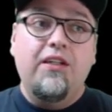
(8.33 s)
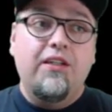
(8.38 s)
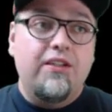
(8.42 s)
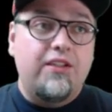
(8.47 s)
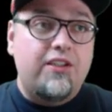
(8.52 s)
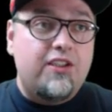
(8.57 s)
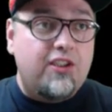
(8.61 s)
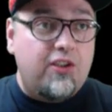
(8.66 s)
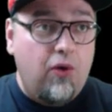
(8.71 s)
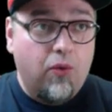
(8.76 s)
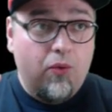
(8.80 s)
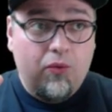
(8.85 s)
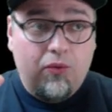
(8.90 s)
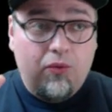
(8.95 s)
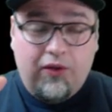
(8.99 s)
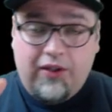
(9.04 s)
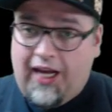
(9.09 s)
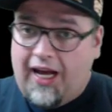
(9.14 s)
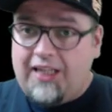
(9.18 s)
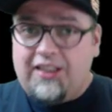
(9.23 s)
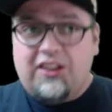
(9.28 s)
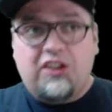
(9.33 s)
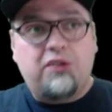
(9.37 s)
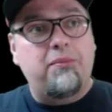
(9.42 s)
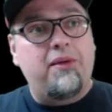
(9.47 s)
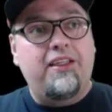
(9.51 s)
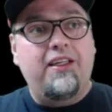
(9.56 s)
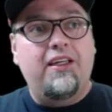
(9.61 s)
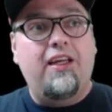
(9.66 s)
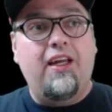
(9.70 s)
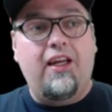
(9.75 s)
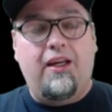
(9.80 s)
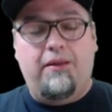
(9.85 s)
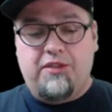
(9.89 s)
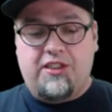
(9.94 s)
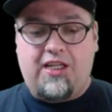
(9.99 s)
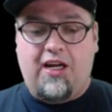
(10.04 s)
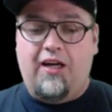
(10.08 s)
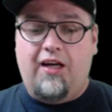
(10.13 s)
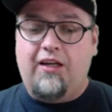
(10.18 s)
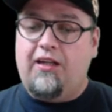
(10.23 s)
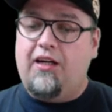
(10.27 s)
So
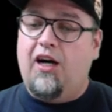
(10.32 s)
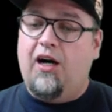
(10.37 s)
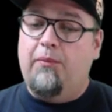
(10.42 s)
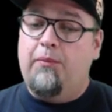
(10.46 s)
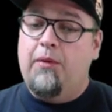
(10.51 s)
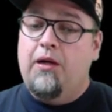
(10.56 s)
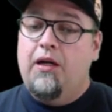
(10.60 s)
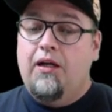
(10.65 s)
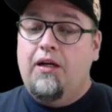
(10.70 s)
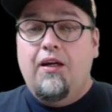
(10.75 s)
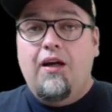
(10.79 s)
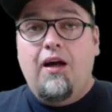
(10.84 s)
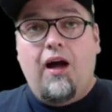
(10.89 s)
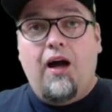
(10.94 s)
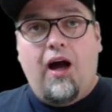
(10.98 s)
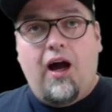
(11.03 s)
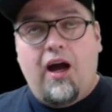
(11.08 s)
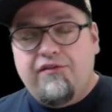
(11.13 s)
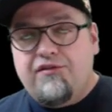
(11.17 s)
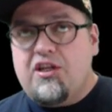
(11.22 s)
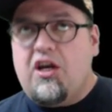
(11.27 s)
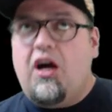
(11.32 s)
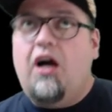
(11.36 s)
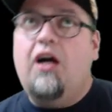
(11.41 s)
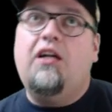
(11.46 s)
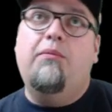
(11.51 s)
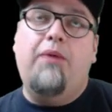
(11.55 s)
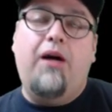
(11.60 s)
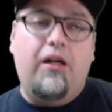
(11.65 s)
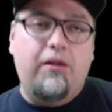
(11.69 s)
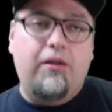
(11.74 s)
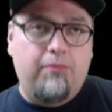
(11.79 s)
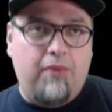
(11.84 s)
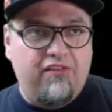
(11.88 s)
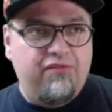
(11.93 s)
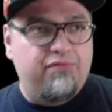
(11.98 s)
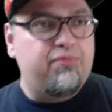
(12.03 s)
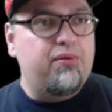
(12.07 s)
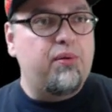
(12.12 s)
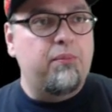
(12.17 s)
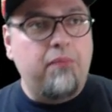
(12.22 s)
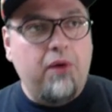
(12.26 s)
CastlemaniaGames.com, I've talked about them,
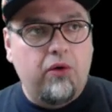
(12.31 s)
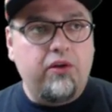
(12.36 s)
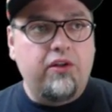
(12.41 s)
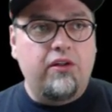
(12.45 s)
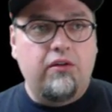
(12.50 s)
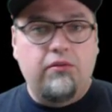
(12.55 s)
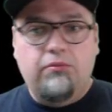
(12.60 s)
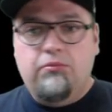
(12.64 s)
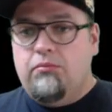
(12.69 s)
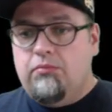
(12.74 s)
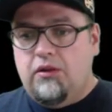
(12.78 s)
I've promoted them.